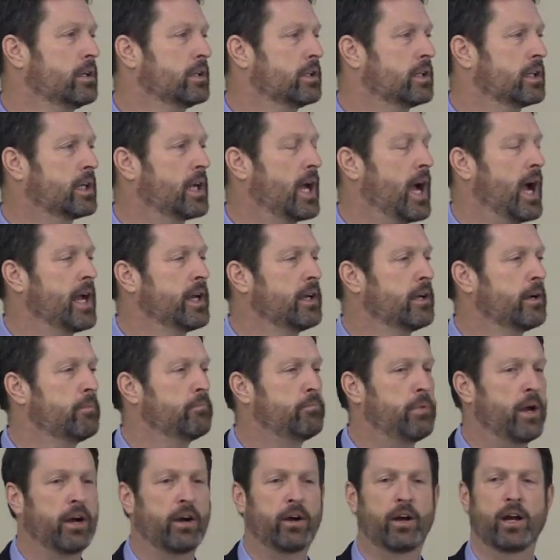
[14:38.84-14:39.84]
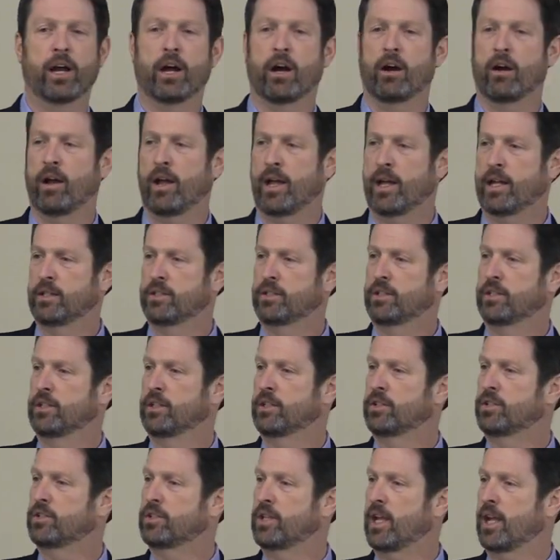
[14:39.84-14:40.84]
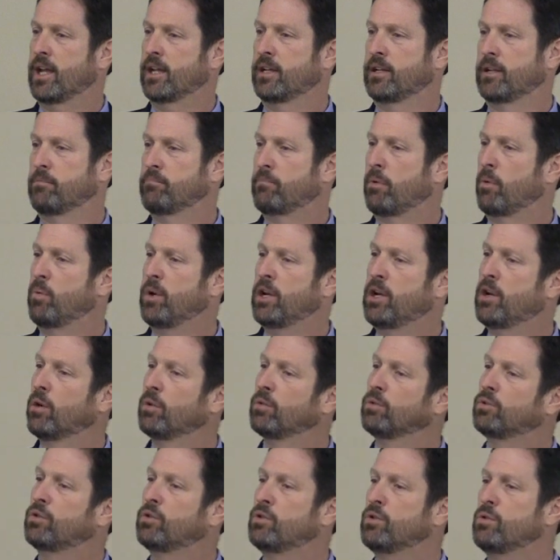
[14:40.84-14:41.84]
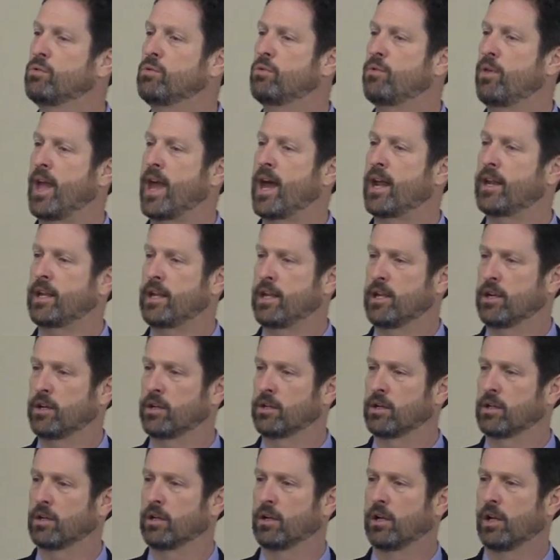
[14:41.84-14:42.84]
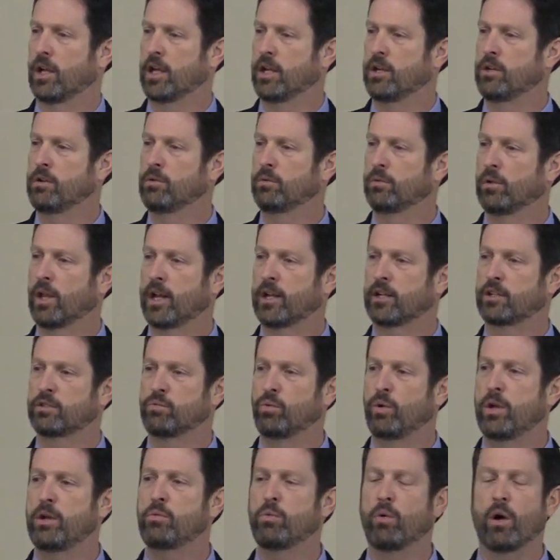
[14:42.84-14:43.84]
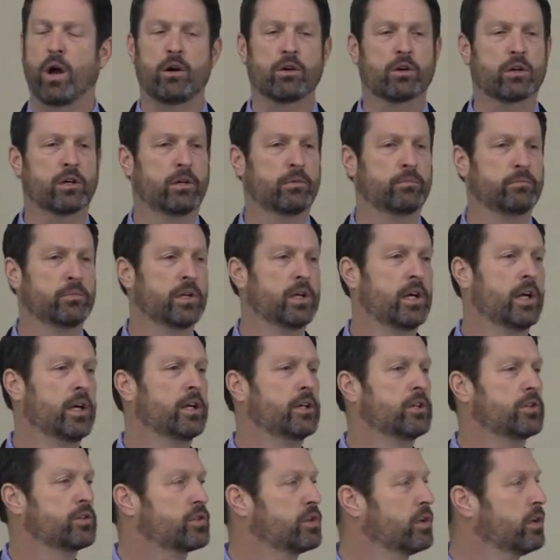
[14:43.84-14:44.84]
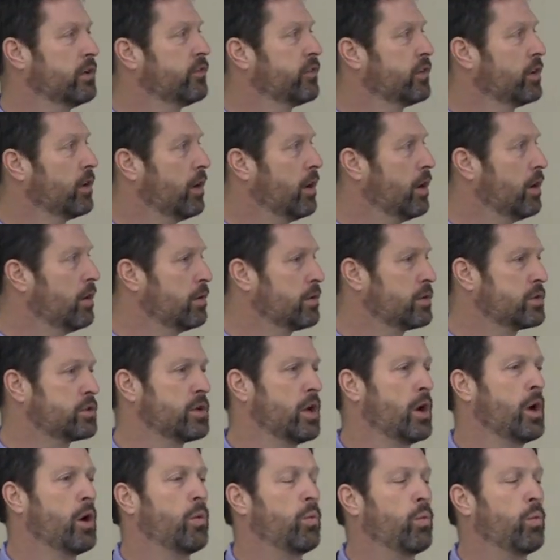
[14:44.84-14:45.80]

to kind of bury our heads in the sand in, but we don't do that here in New Lenox. We welcomed Silver Oaks.